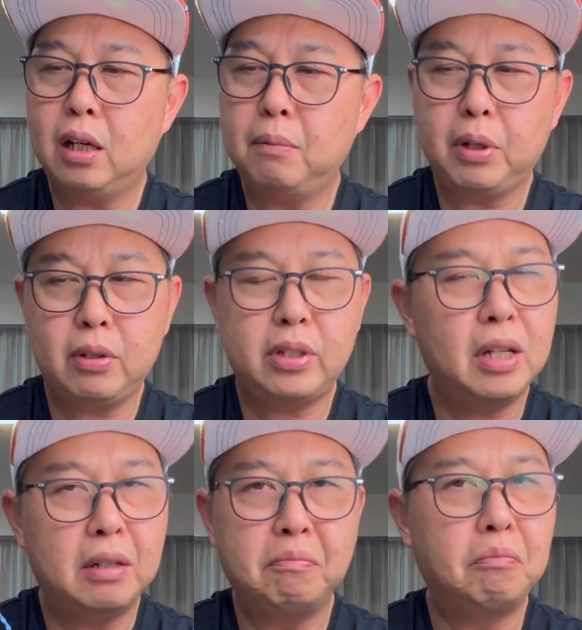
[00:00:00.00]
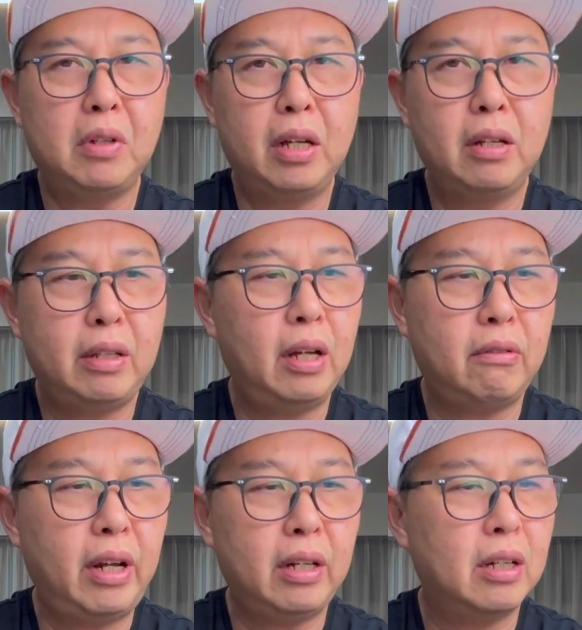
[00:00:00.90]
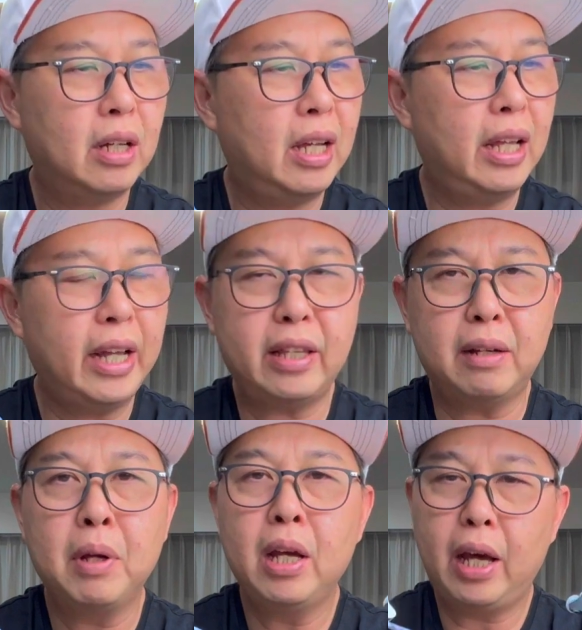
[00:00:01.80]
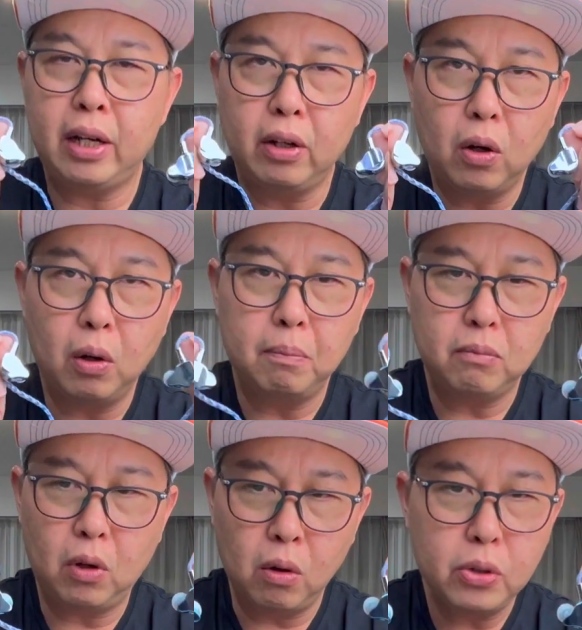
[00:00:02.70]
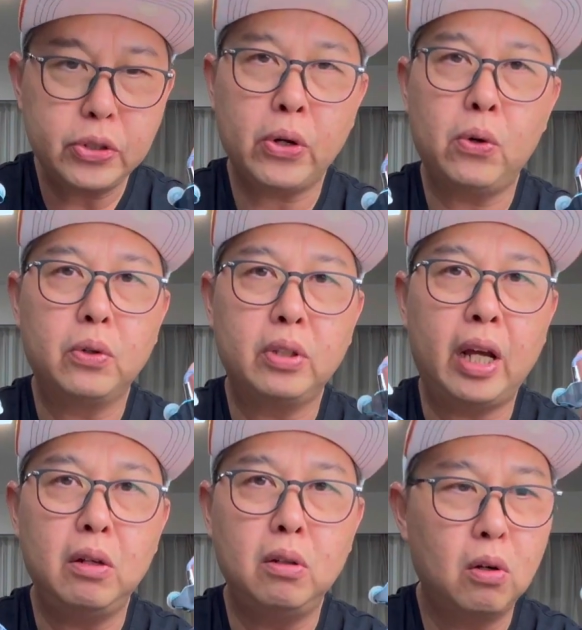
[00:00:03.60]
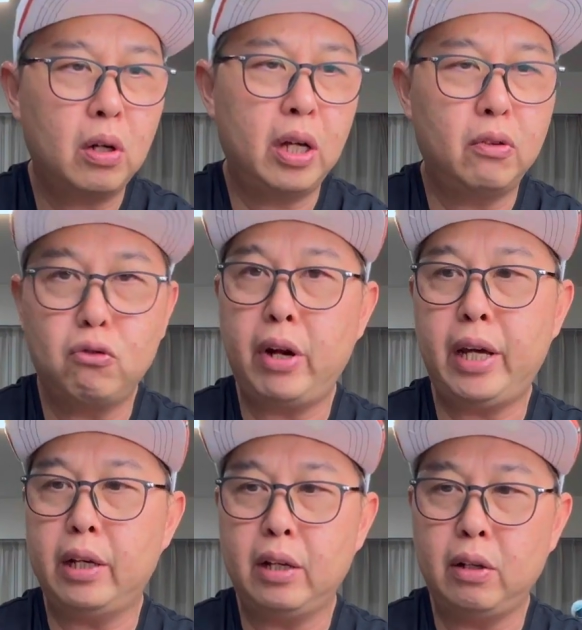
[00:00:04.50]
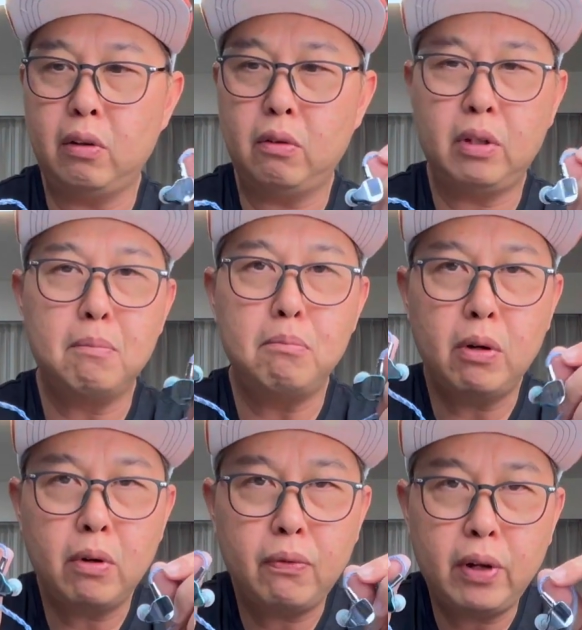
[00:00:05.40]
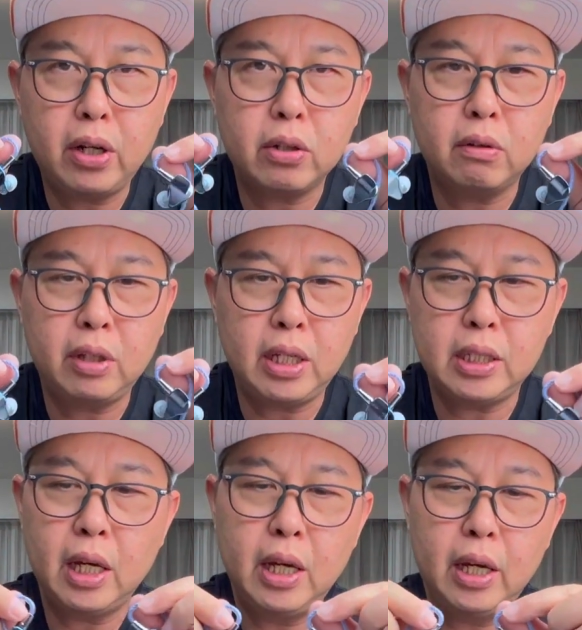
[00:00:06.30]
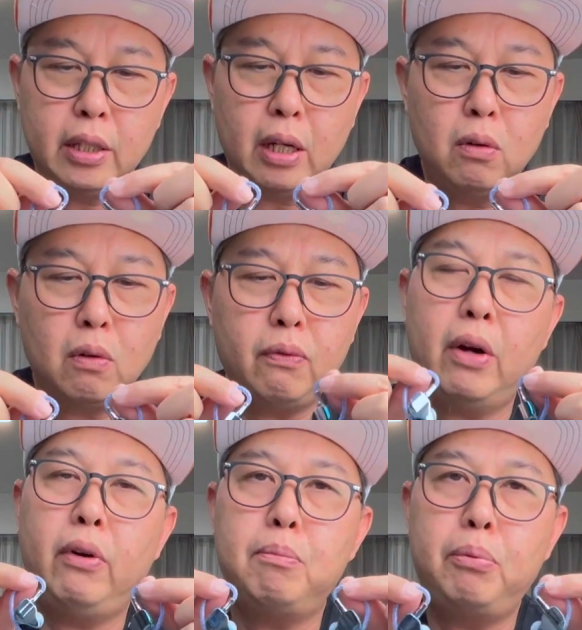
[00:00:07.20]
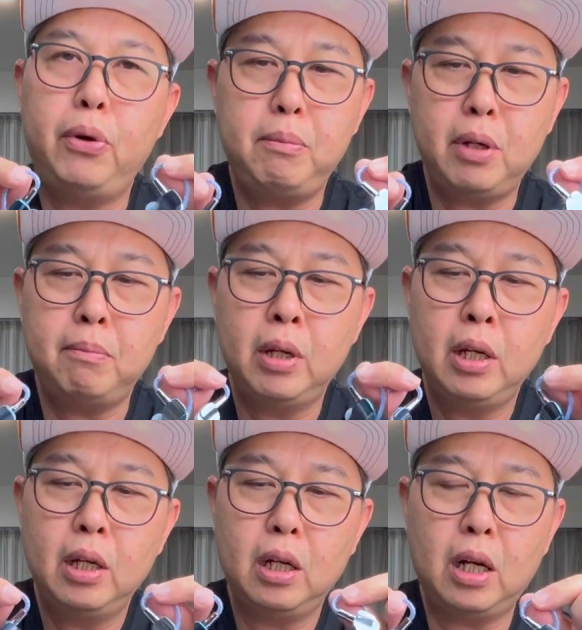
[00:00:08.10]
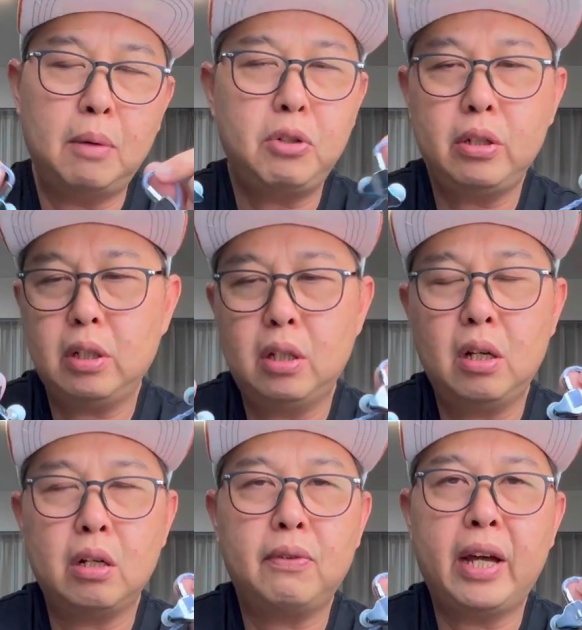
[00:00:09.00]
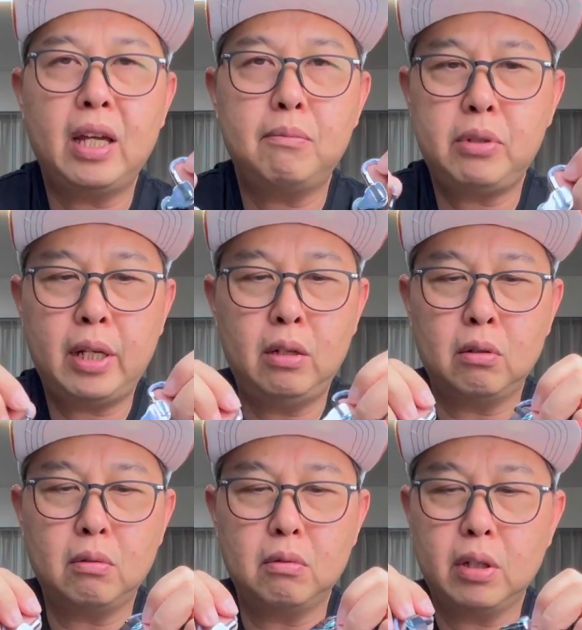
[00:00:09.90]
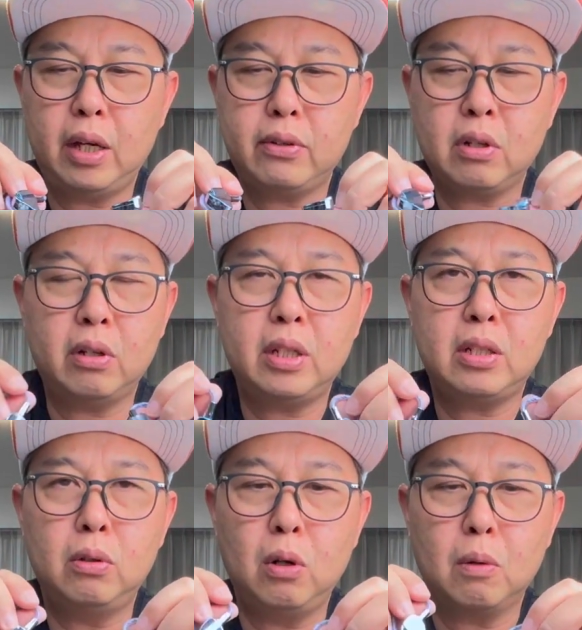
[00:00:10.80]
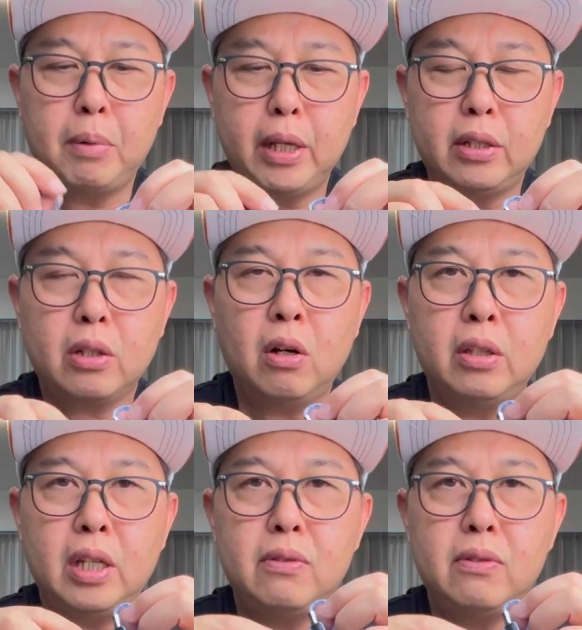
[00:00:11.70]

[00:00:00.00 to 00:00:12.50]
because they are great. I like them, and also they look great. The mirror finish on these, they look very premium. I'm sure there are a lot of IEMs that has got this look, but it's got this